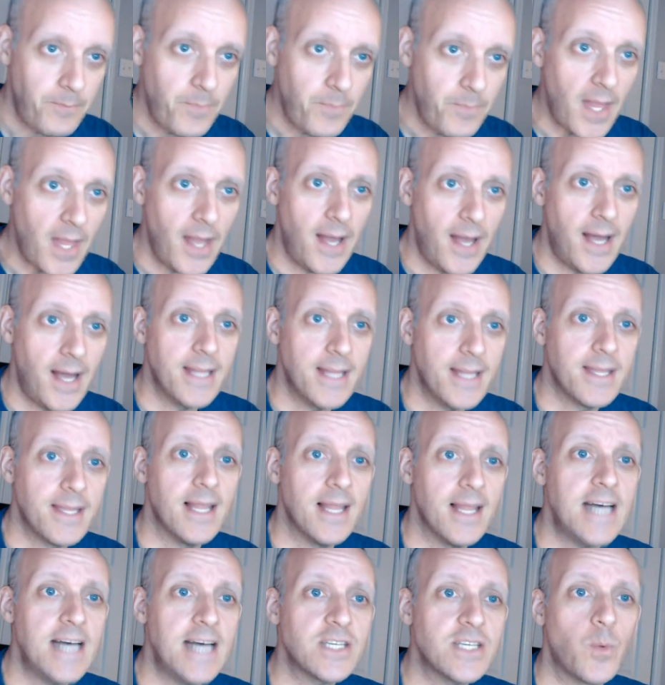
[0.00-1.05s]
Uh, the
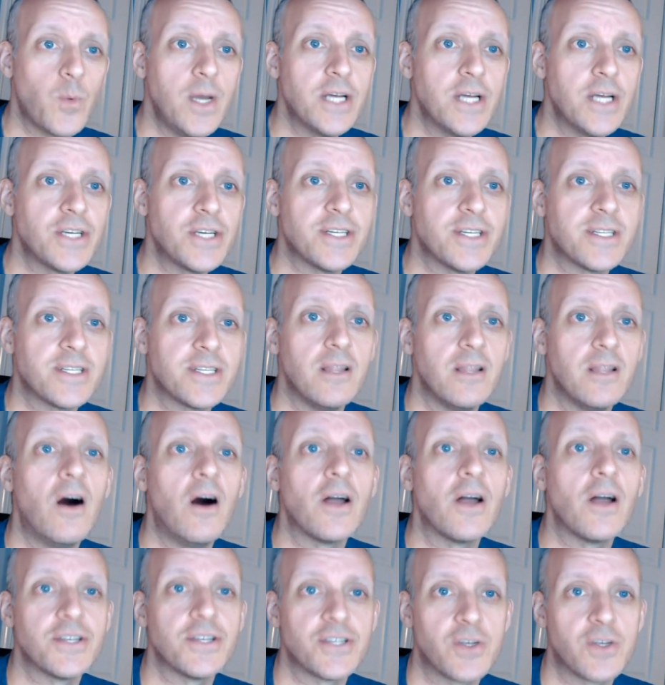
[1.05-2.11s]
Last Wish is the
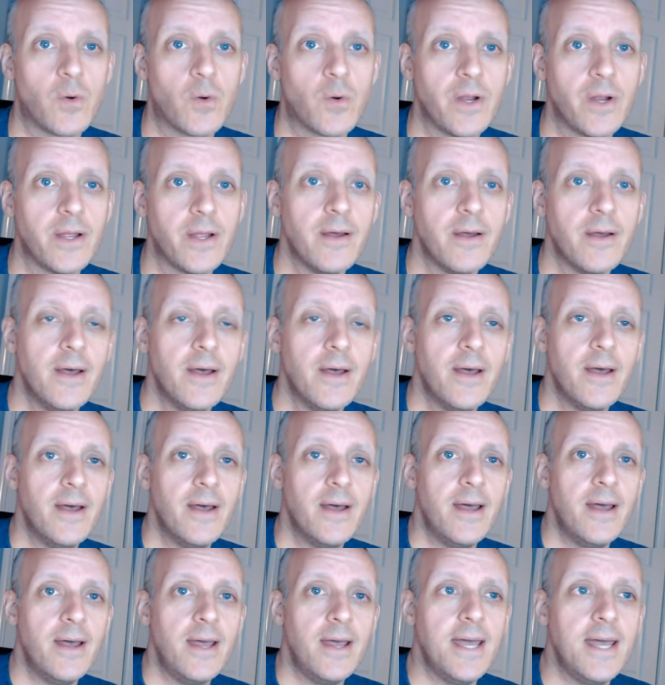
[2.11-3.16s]
longest story
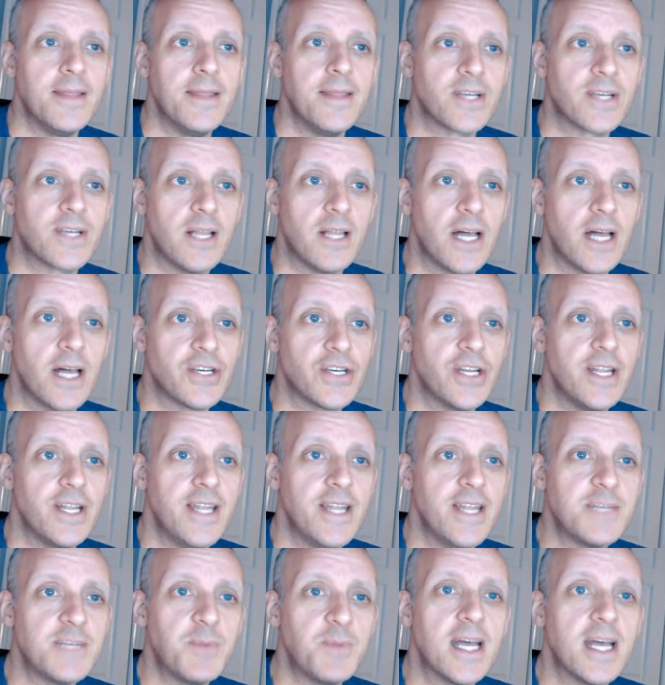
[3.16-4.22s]
in this collection, and
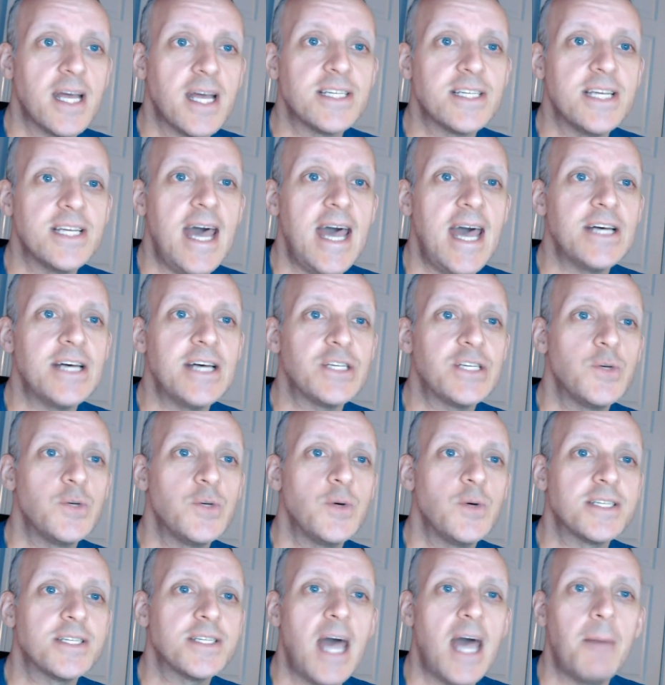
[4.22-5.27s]
that's because it has to
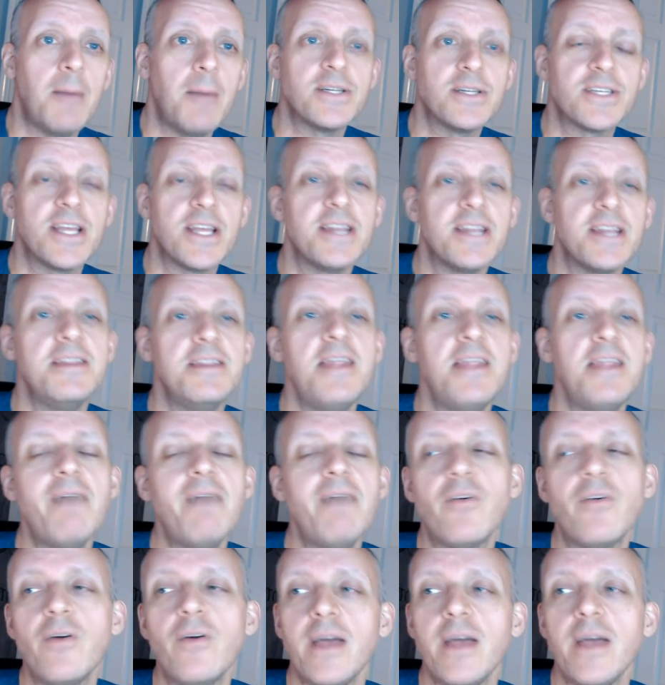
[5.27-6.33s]
establish the
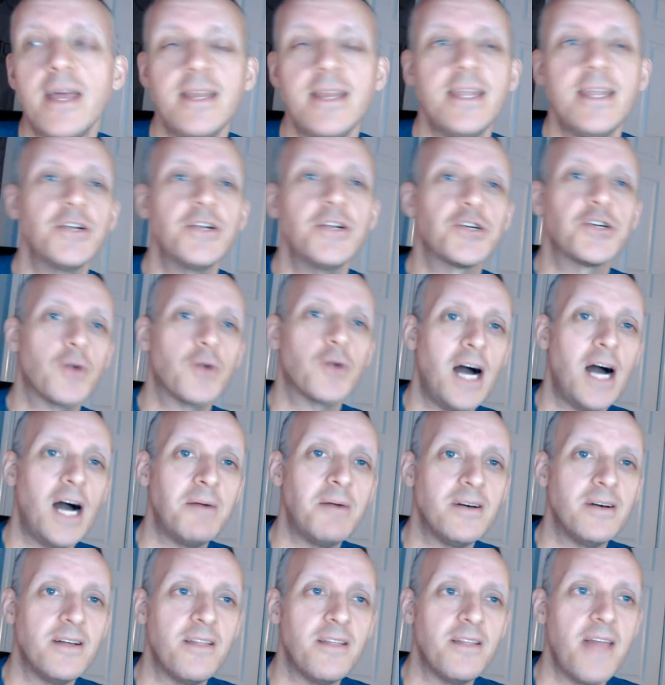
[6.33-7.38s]
never ending
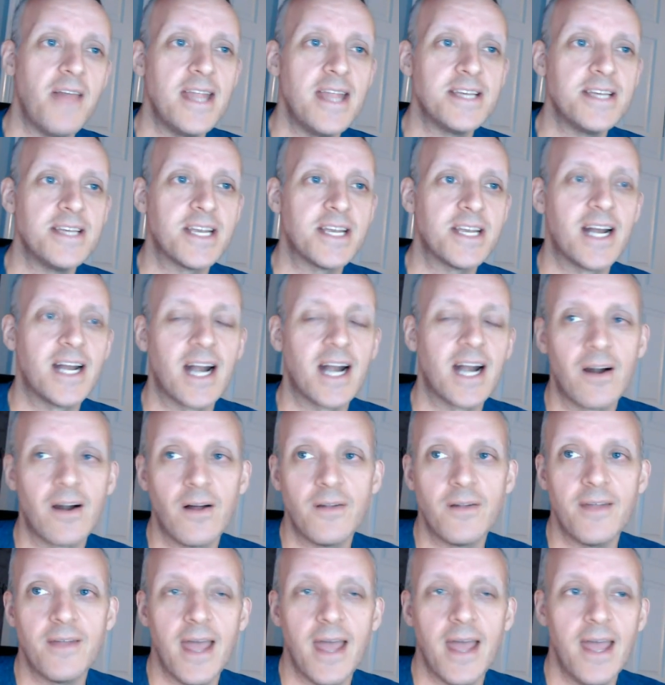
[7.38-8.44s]
drama that is
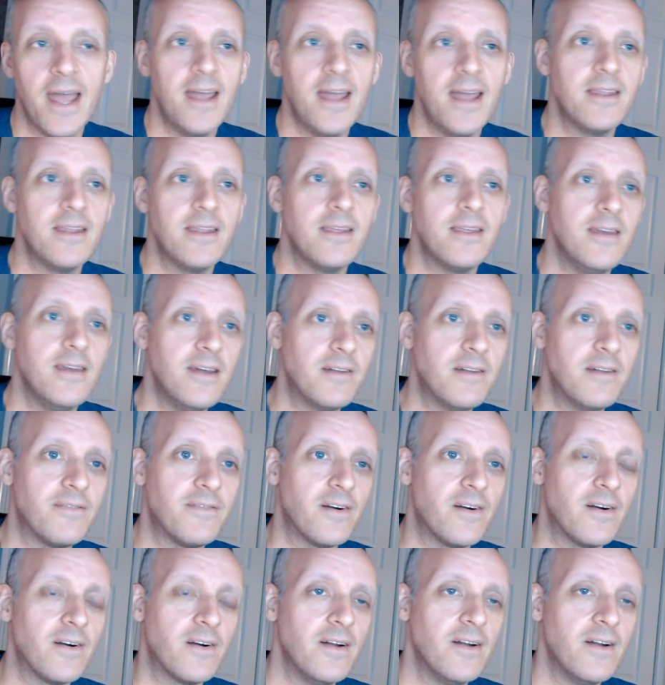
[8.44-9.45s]
Geralt and Yennefer.